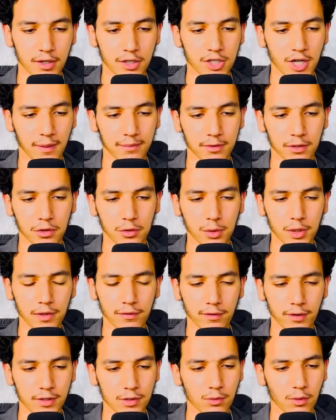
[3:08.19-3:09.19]
Chapter 3,
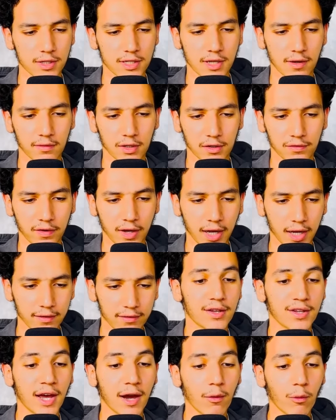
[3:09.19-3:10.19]
verse 175.
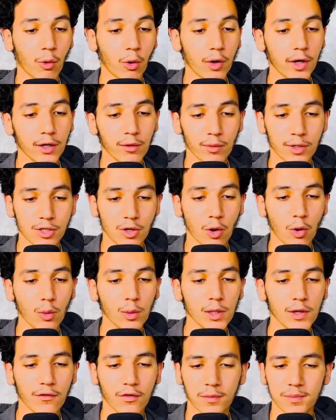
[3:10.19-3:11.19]
That warning was
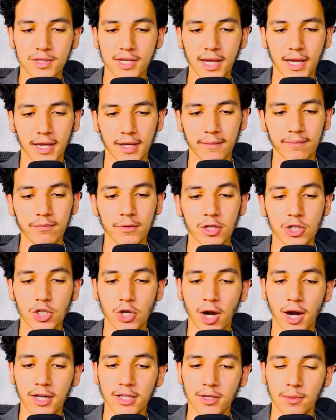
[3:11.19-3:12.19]
only from Satan
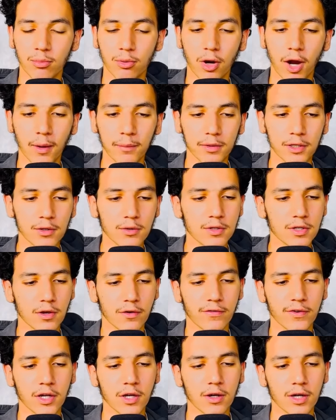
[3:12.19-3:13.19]
trying to prompt you to
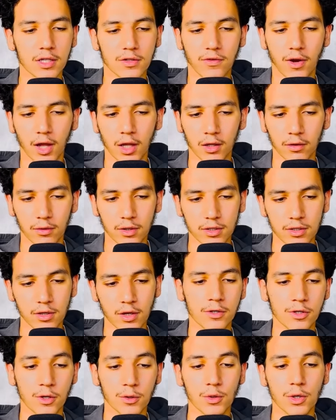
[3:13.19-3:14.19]
fear his followers.
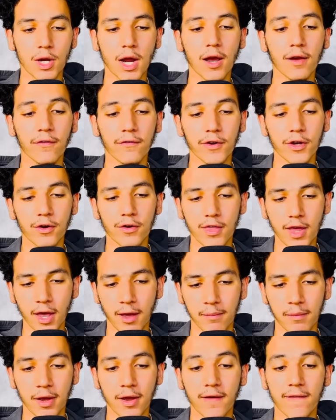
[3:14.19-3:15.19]
So do not fear
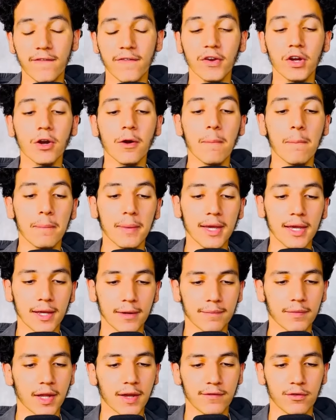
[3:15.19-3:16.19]
them, fear me
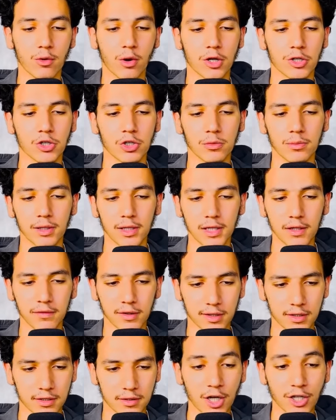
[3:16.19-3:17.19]
if you are true
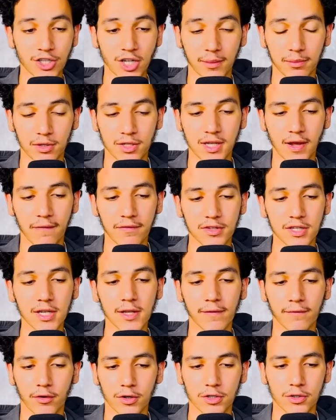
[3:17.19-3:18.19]
believers. Chapter
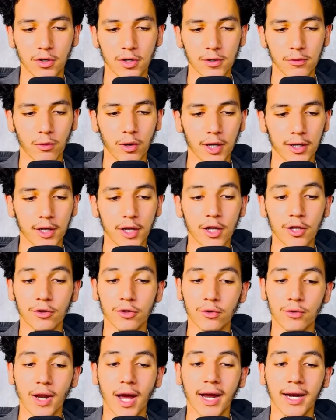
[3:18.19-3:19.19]
17, verse 31.
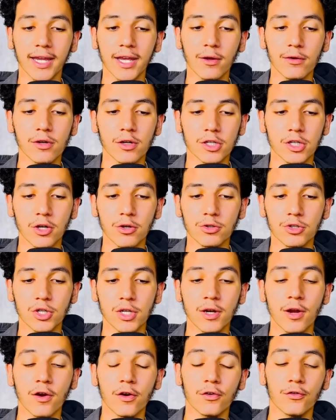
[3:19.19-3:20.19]
Do not kill your children
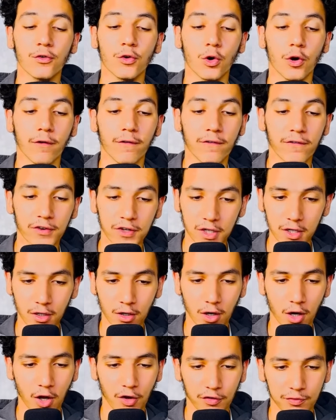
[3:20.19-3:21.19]
for
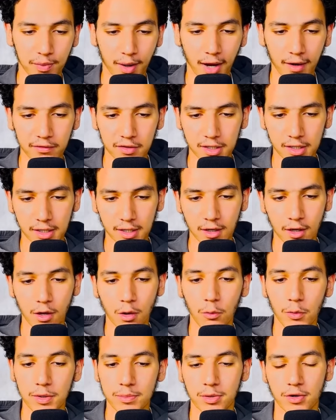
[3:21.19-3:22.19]
fear of poverty.
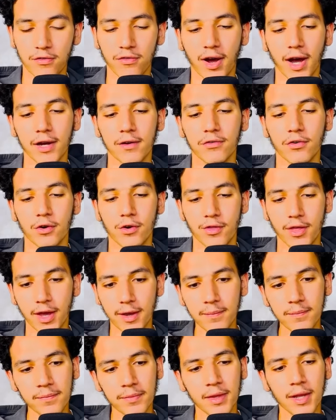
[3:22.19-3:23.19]
We provide for
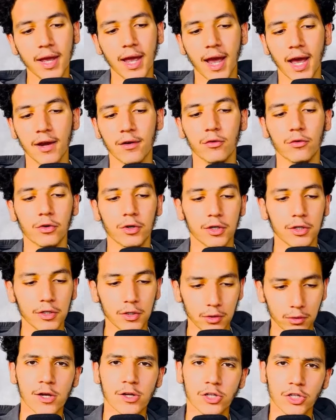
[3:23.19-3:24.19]
them and for
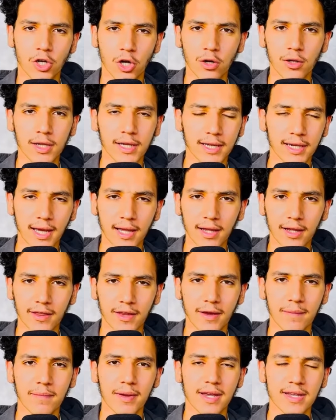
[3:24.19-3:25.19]
you. Surely killing
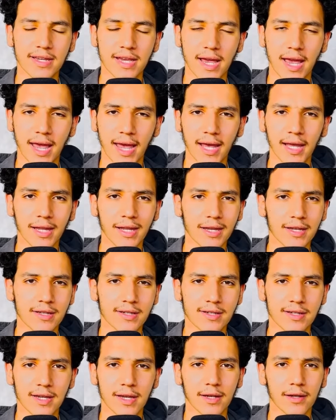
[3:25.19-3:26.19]
them is a heinous
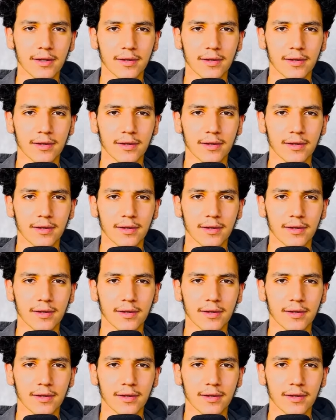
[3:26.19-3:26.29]
sin.